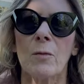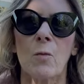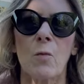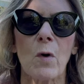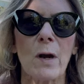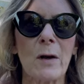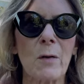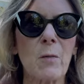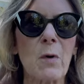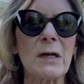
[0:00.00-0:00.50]

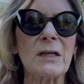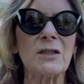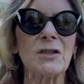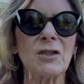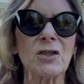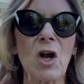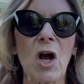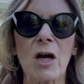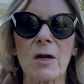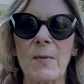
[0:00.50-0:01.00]
what i wanted to
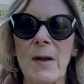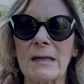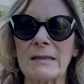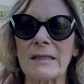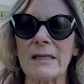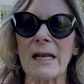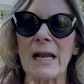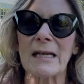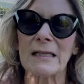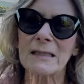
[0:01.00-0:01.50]
talk about
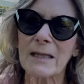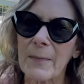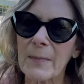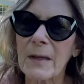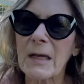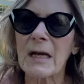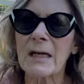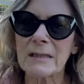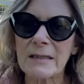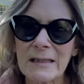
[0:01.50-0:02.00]
today
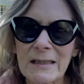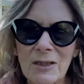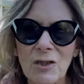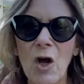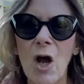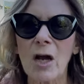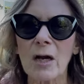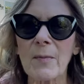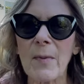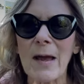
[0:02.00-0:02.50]
something i did
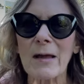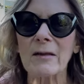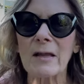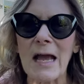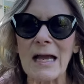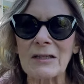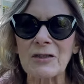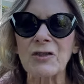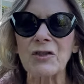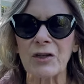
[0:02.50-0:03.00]
talk about
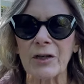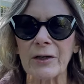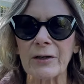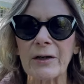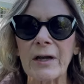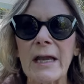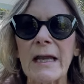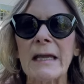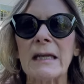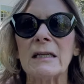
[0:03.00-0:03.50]
last year
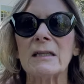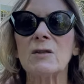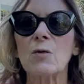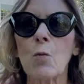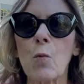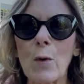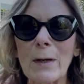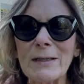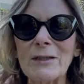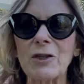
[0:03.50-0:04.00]
is
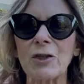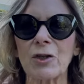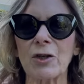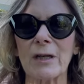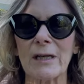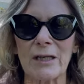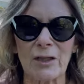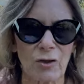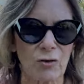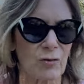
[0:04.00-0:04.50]
winter
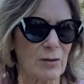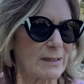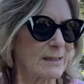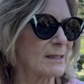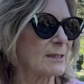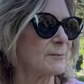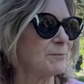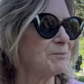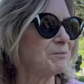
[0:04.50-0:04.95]
interest